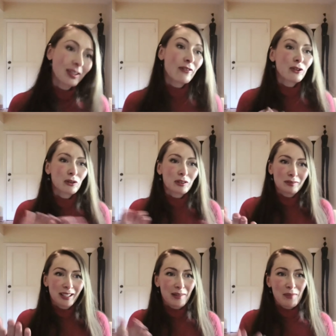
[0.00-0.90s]
I
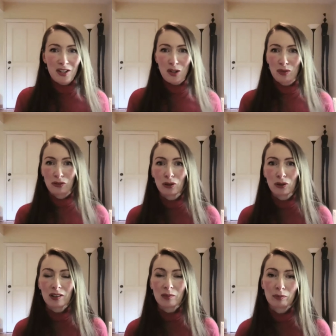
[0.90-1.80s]
thought, like I mentioned
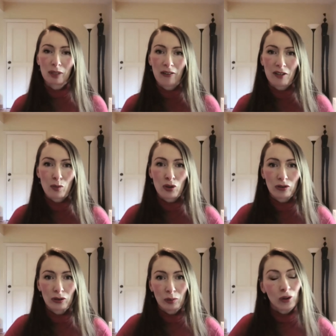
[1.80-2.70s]
before, the life is
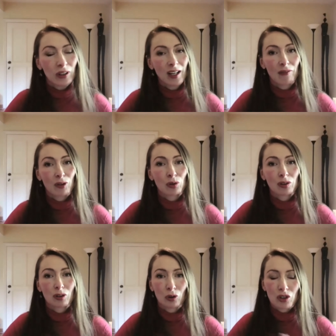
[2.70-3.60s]
beautiful. I'm going to have a
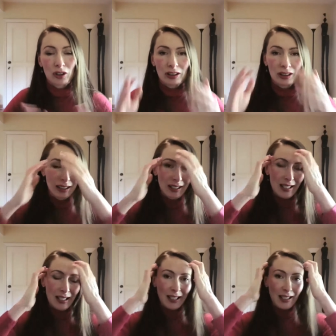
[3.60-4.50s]
good contract.
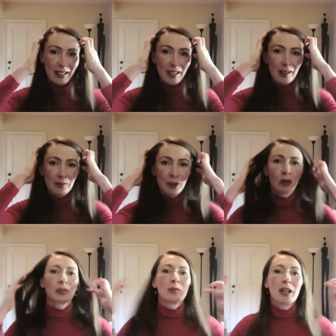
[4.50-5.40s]

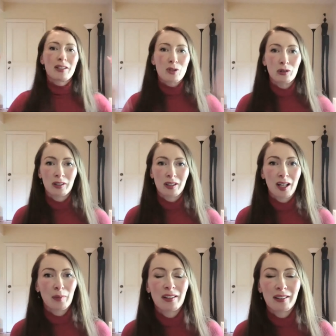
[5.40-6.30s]
The money is going to
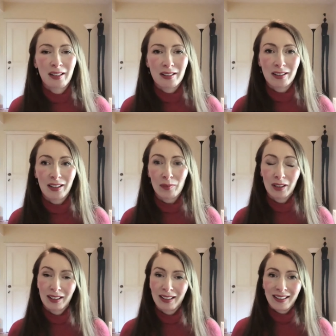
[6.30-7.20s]
come in
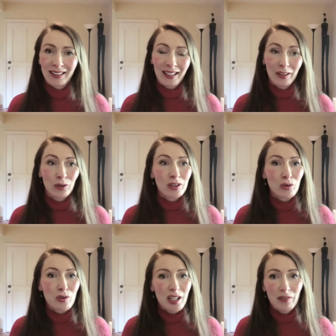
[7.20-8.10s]
anytime. I don't need
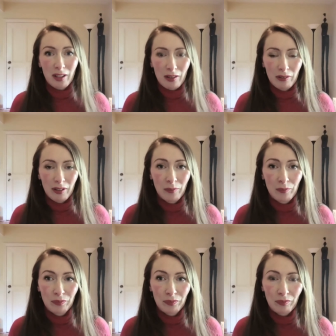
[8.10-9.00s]
to save anything.
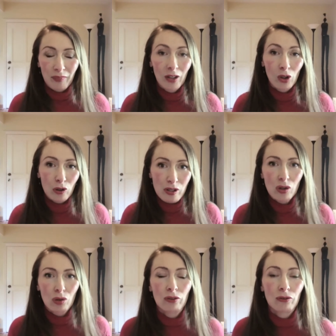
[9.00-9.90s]
And
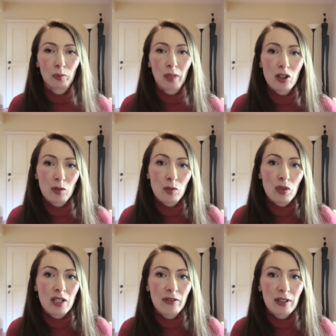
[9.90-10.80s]
also for Belgium
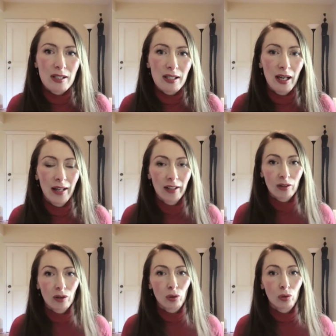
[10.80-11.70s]
specifics, I
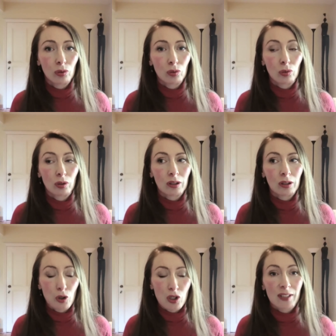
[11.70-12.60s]
needed to do
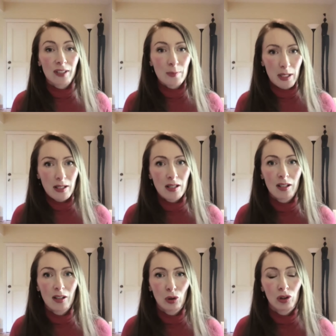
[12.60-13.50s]
lots of expenses
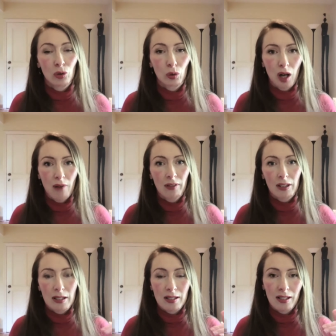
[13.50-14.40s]
in order to cover
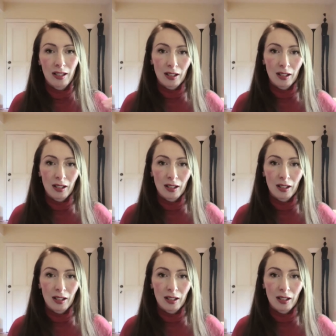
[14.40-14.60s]
this,